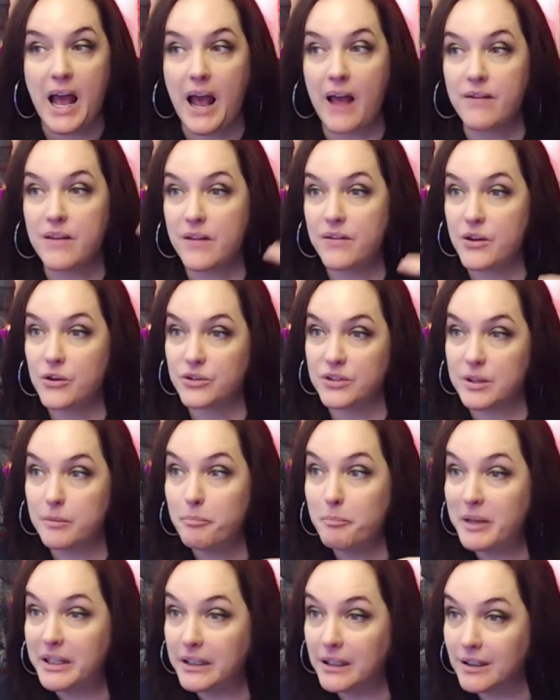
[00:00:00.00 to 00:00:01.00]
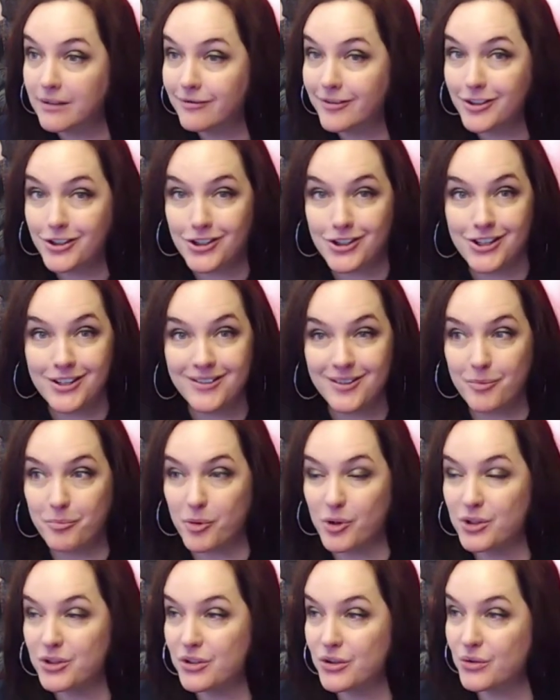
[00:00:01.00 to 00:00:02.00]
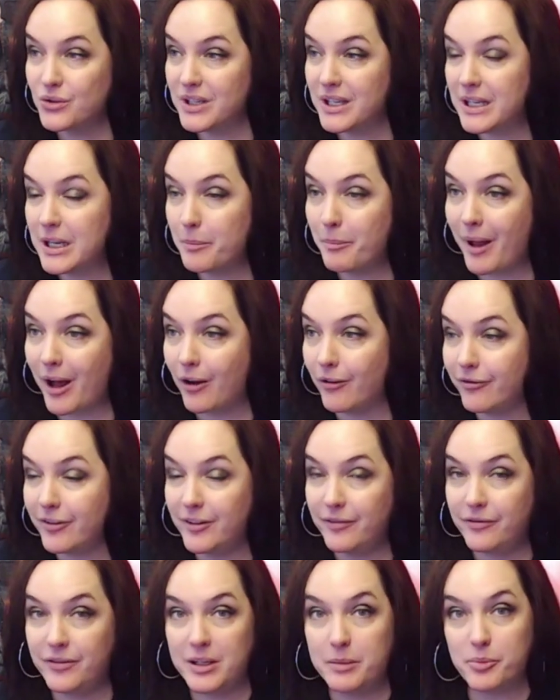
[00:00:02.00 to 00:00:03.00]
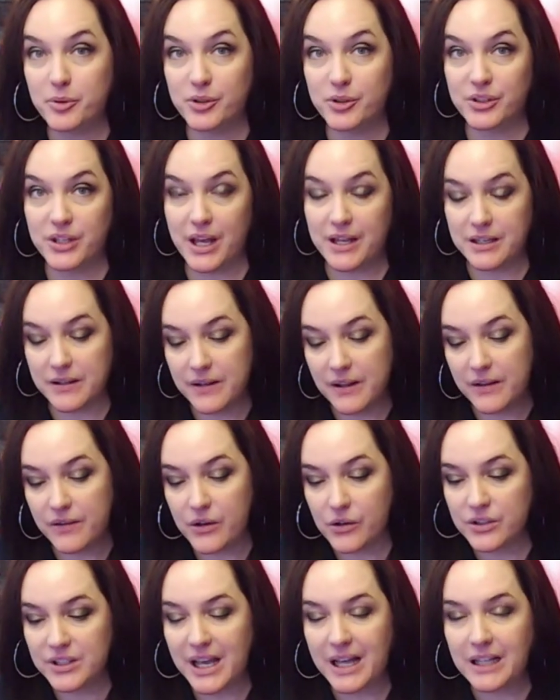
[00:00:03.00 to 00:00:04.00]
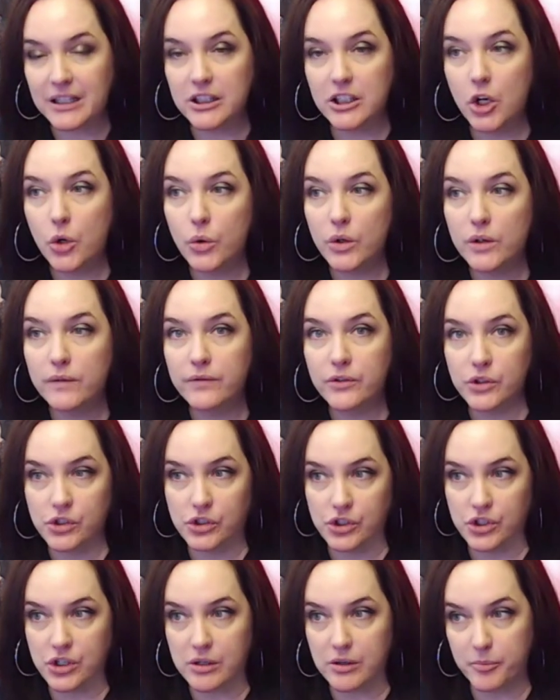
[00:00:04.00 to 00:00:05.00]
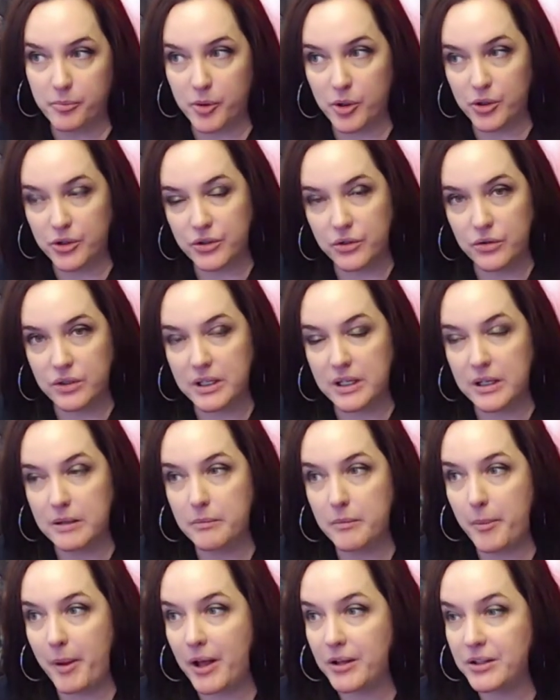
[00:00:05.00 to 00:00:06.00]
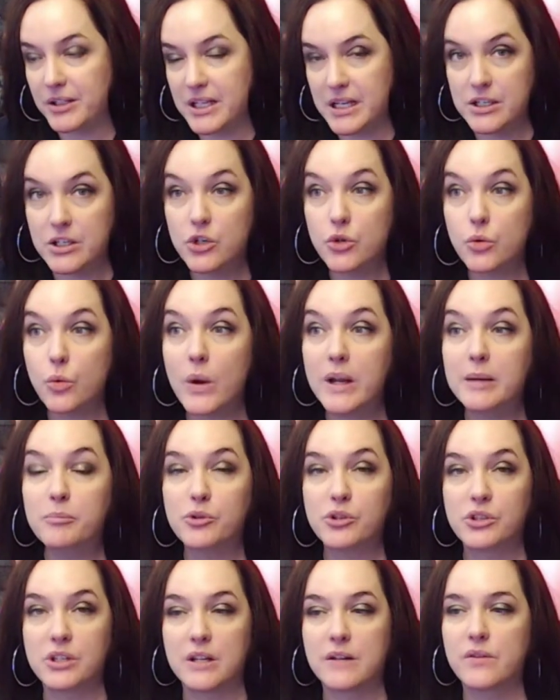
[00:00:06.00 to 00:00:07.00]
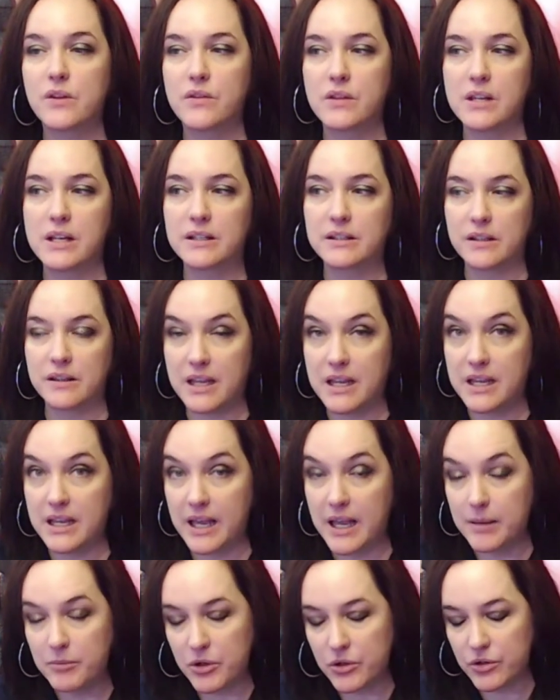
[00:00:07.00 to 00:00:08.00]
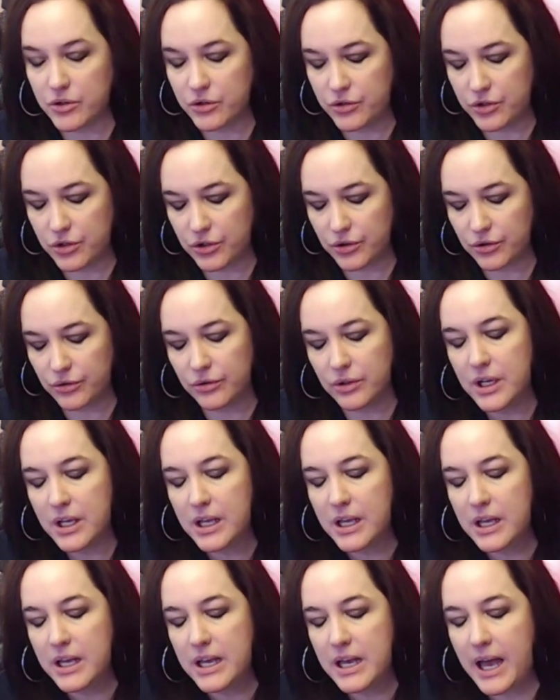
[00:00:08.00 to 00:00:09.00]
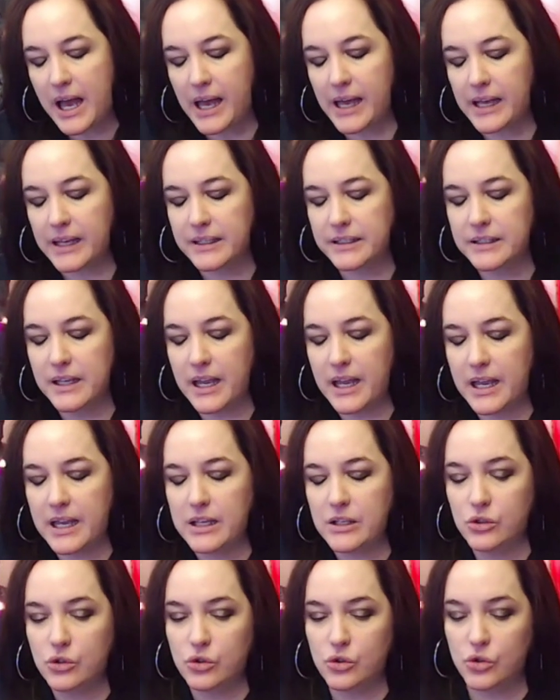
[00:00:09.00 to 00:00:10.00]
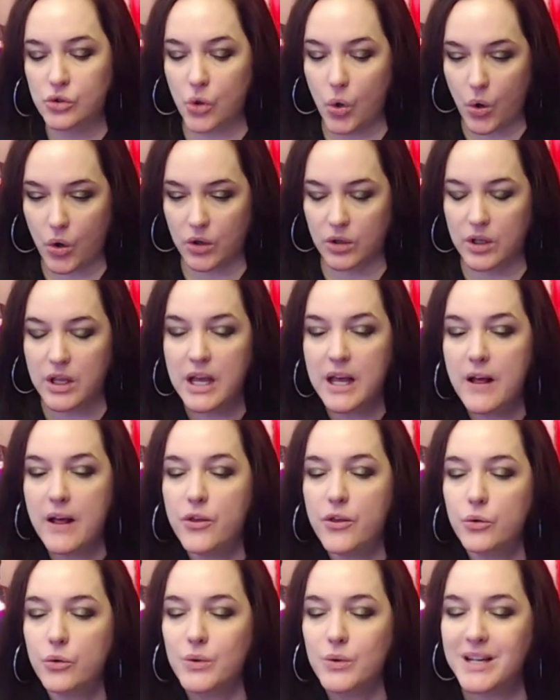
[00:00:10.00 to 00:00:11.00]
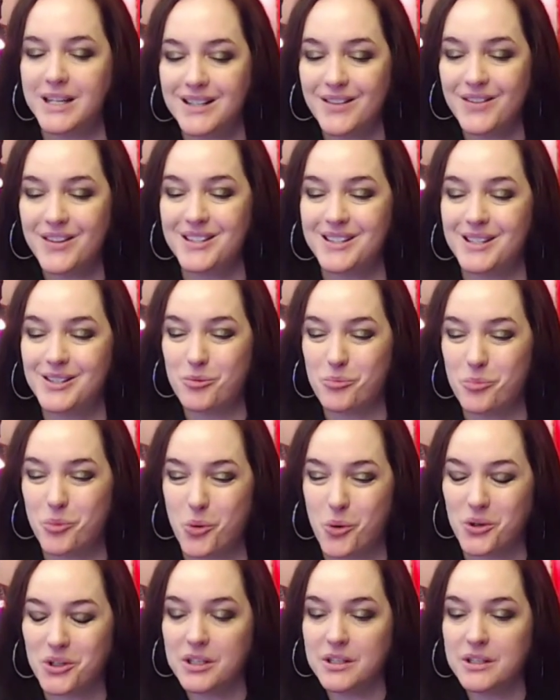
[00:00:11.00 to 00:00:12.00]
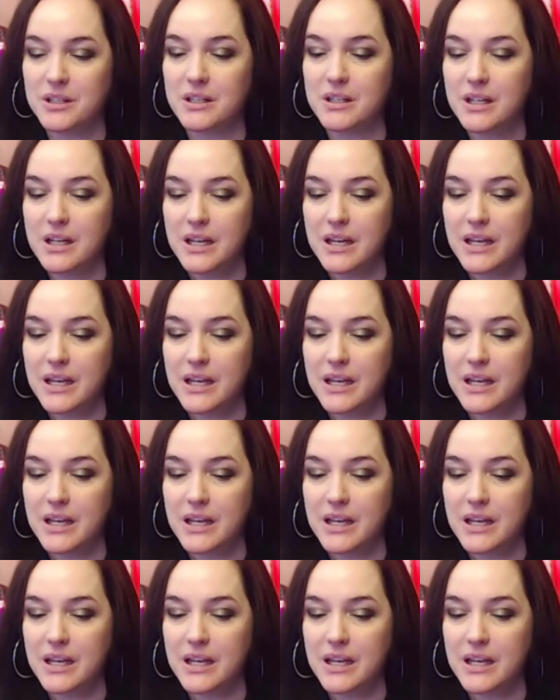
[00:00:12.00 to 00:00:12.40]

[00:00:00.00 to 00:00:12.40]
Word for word: And then there's the midland version, the person who's hitting about 50%. And then there's that lower version, the person who's hitting about 10 to 20% of the things that they came here to do as a soul. The reason this is important